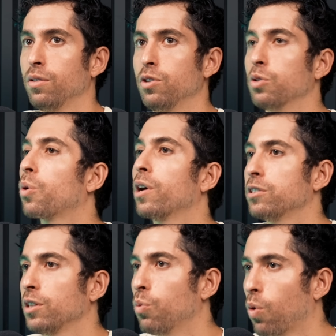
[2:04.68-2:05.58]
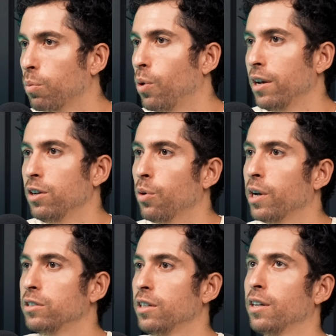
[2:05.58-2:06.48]
notoriously warm, wet, and
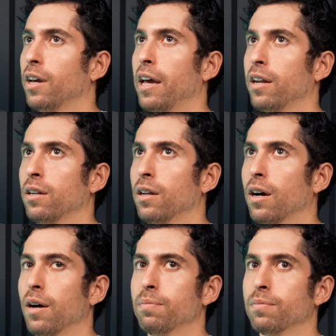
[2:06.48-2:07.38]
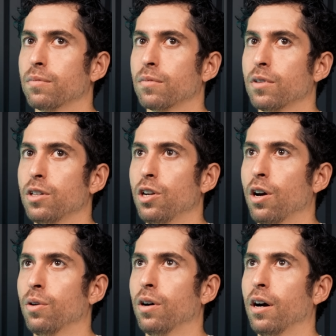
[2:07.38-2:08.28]
noisy, and you
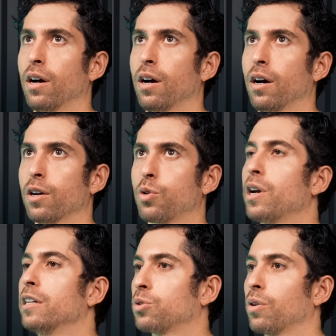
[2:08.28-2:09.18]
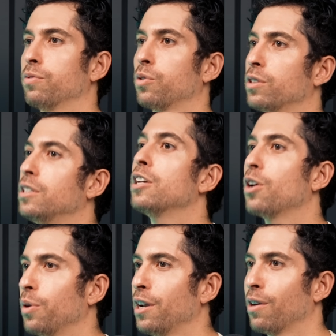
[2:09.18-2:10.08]
know, creates sort of
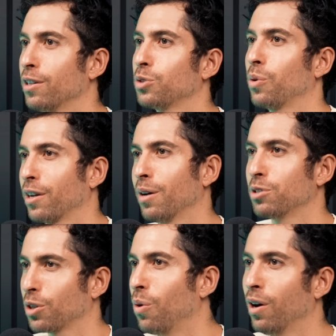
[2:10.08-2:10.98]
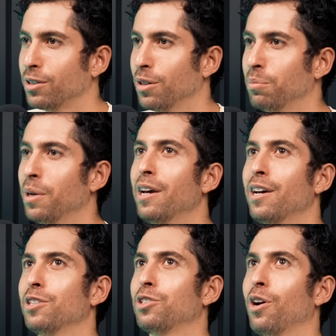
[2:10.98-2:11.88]
decoherence when it comes to quantum.
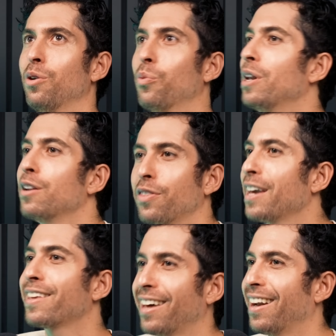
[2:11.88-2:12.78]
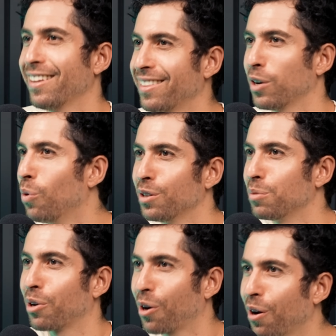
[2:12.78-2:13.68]
So we didn't think that anything
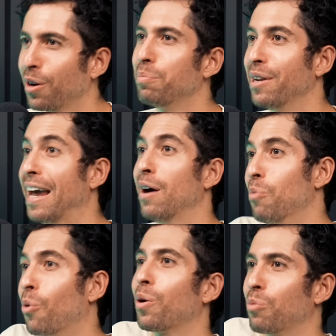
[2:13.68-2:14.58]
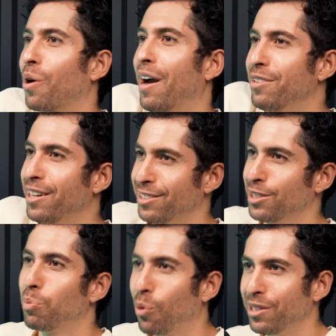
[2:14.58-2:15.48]
quantum occurred, but now more and more evidence
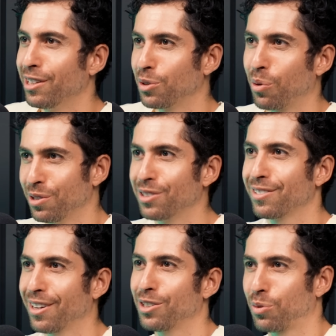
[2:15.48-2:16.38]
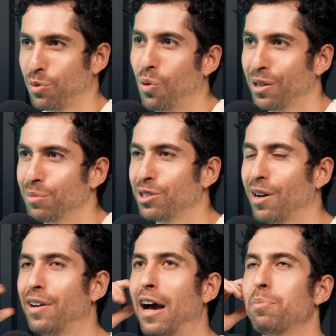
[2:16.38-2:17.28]
is pointing towards sort of quantum
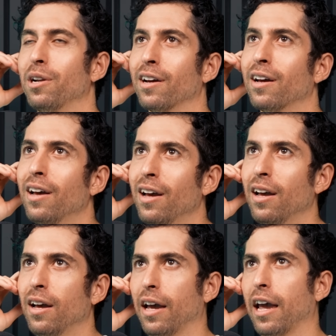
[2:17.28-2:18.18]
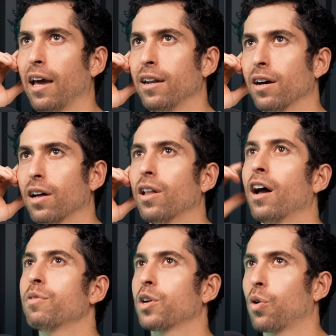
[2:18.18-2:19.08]
stuff happening. Mm. And a
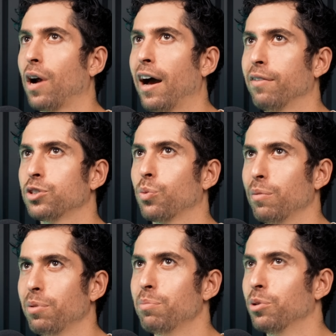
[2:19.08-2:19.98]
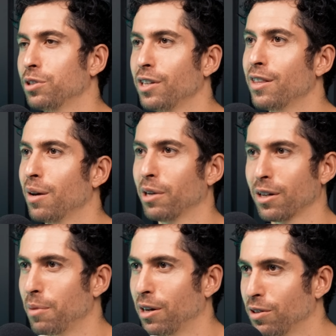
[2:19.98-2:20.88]
lot of the crafts, when people see them, like
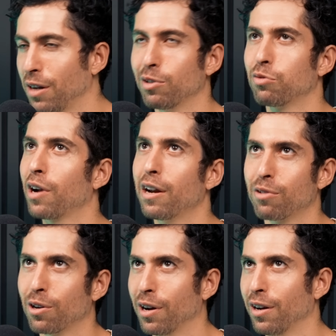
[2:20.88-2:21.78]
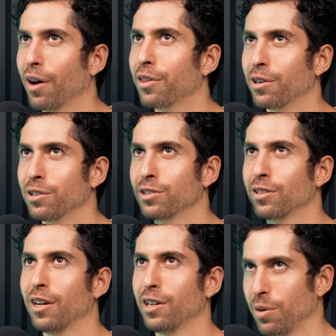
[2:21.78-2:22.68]
Commander David Fravor and others,
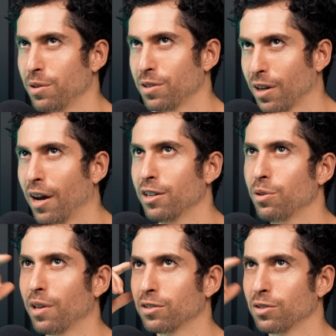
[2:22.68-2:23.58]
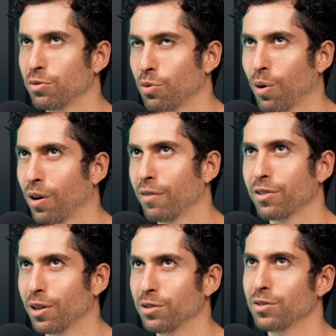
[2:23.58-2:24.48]
you know, he's the guy in 2004 off
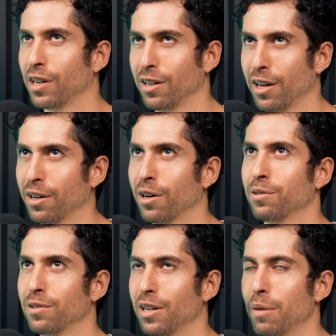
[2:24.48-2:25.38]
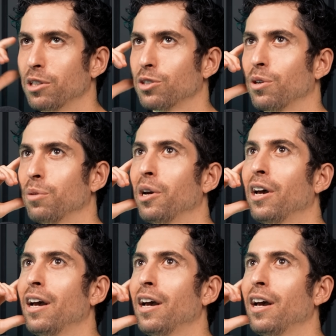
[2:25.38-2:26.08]
the coast of San Diego, the Nimitz group,